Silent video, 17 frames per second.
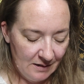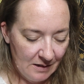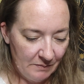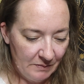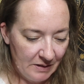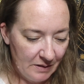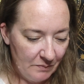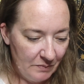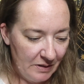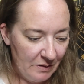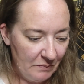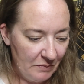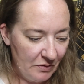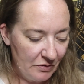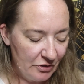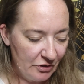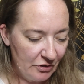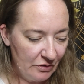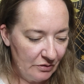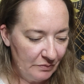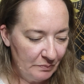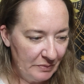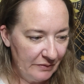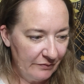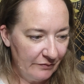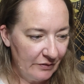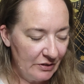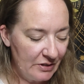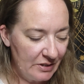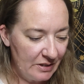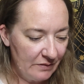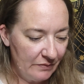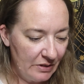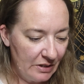I'm going to be emotional. But
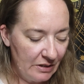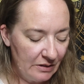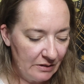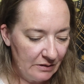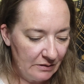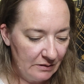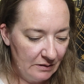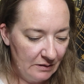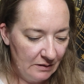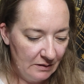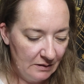first of all,